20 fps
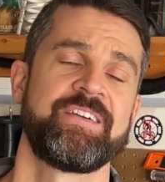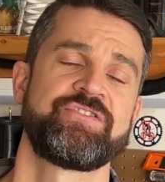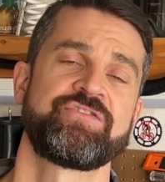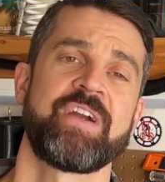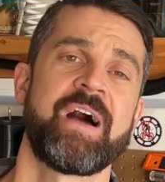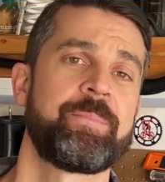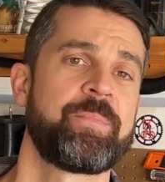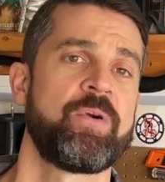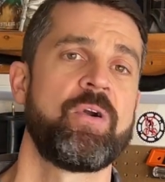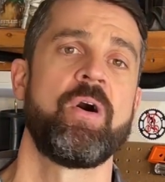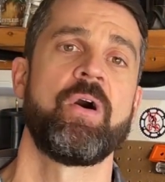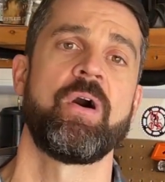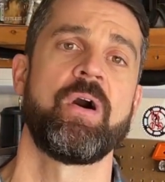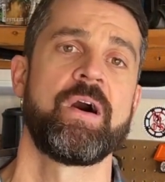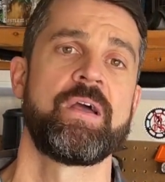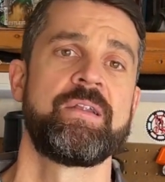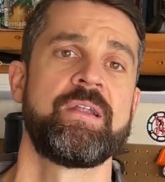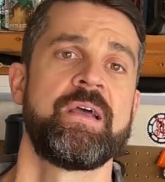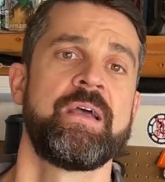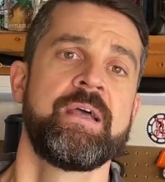dropper
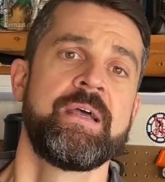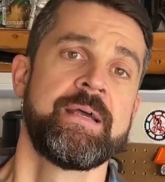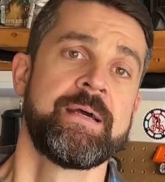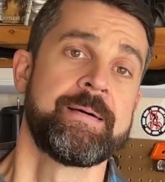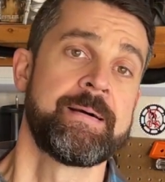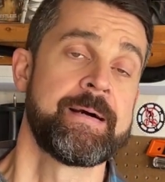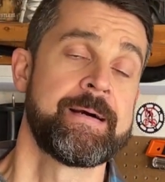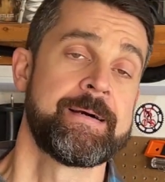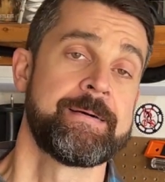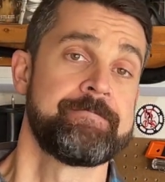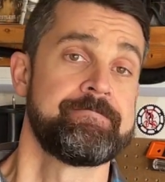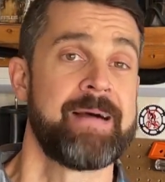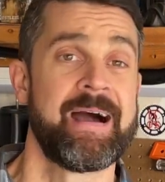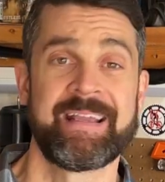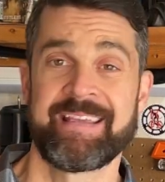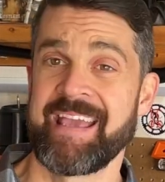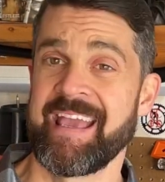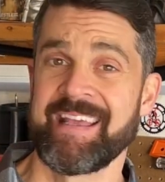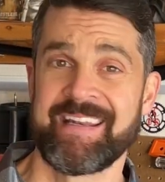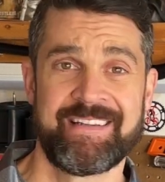on my
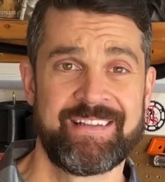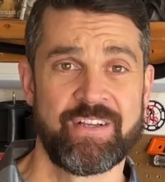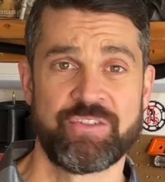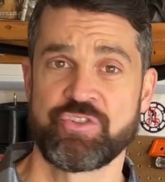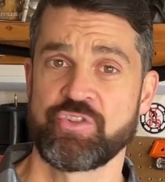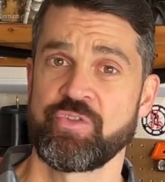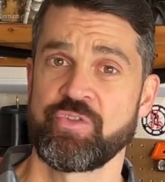Cannondale